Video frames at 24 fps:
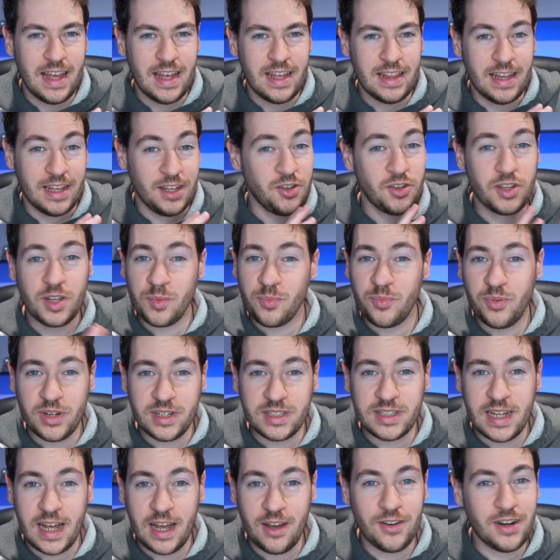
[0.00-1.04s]
that you can
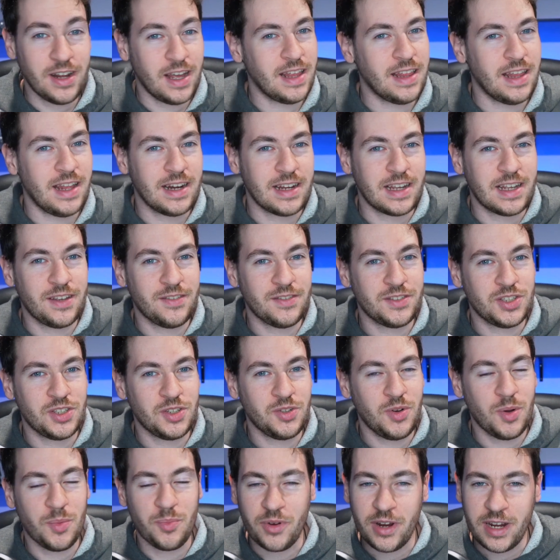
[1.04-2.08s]
print out, and then it gives
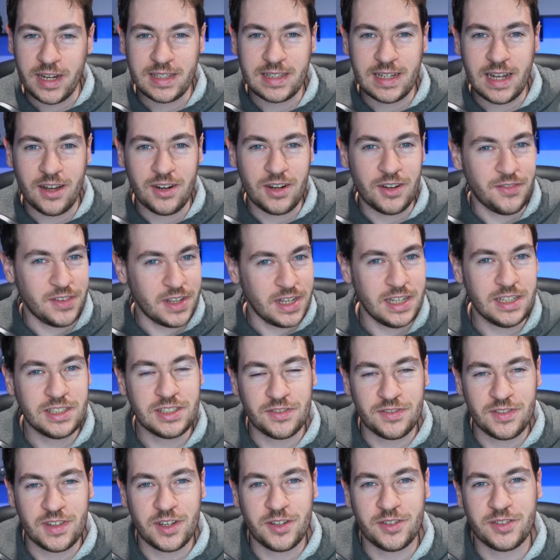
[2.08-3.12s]
you a breakdown of each
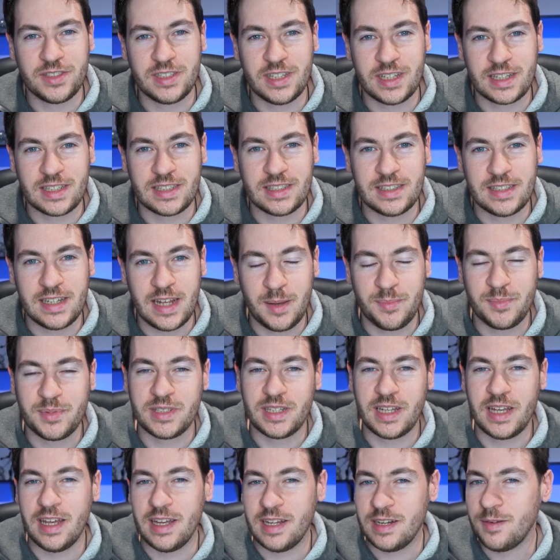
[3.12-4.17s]
of those six steps
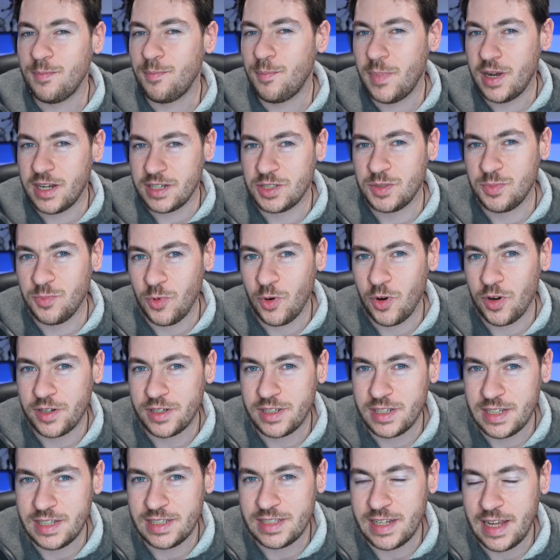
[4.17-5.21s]
in much more
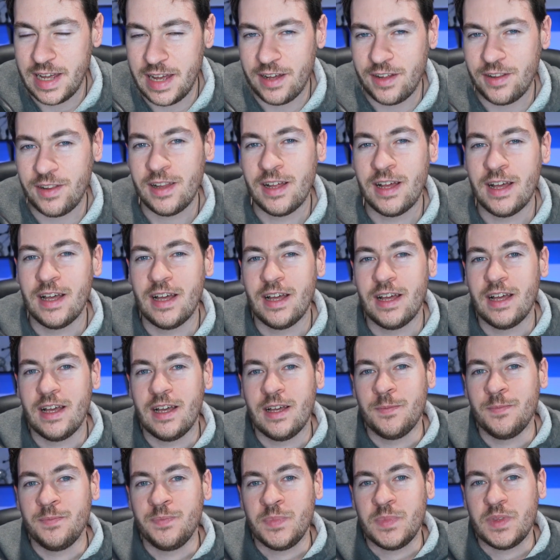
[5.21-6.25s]
detail.
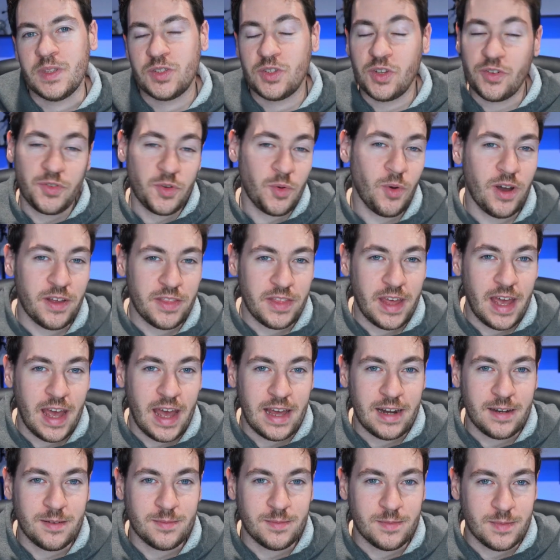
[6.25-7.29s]
So if you want
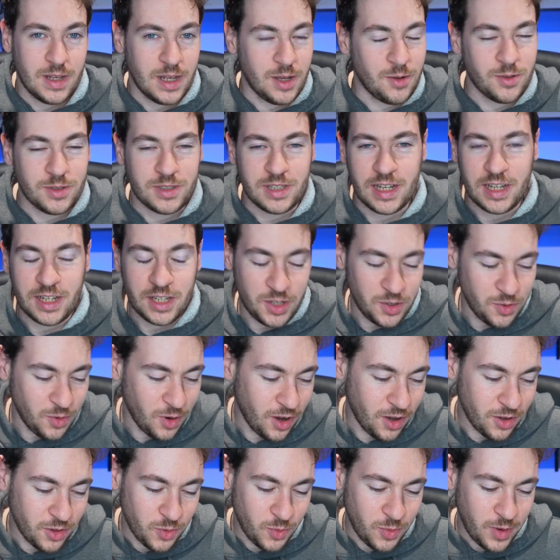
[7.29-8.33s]
that, it will take you
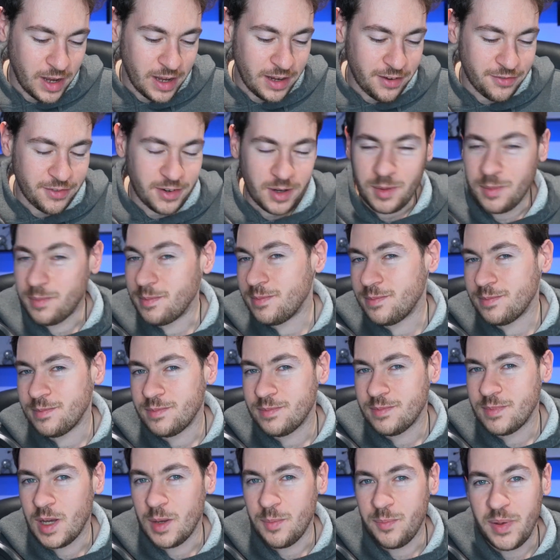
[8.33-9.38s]
all the way from
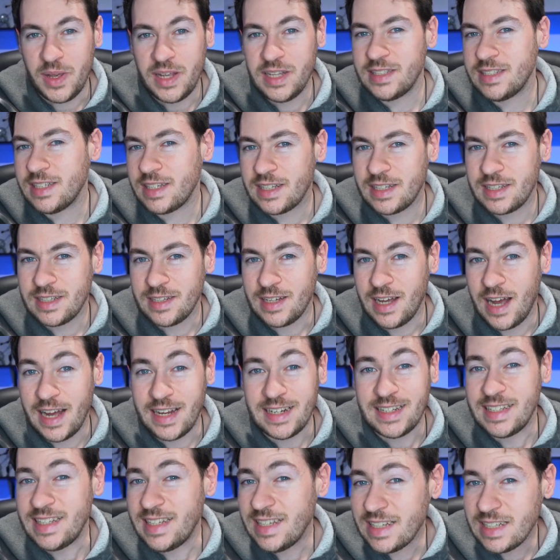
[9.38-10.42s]
a basic
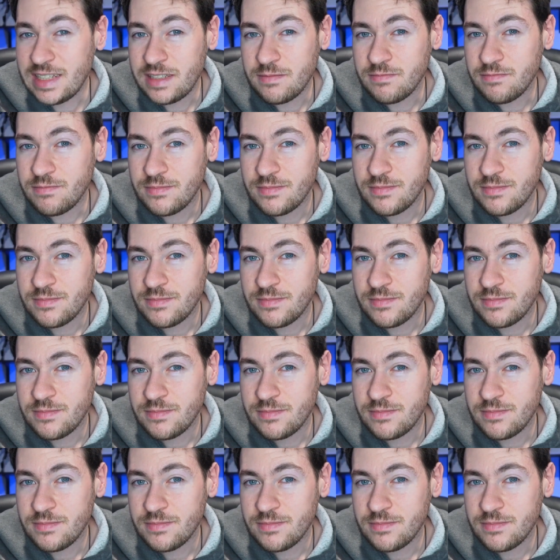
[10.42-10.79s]
idea,